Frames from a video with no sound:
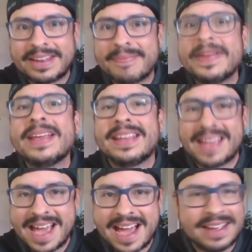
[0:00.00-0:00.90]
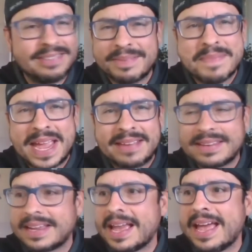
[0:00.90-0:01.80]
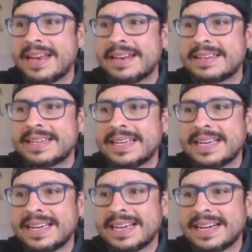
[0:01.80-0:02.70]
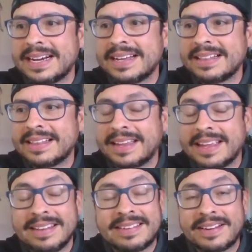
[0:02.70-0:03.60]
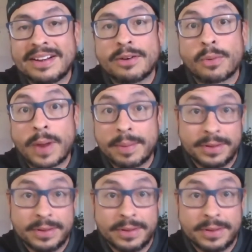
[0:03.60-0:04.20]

Yeah, he was amazing. And the kids sounded incredible.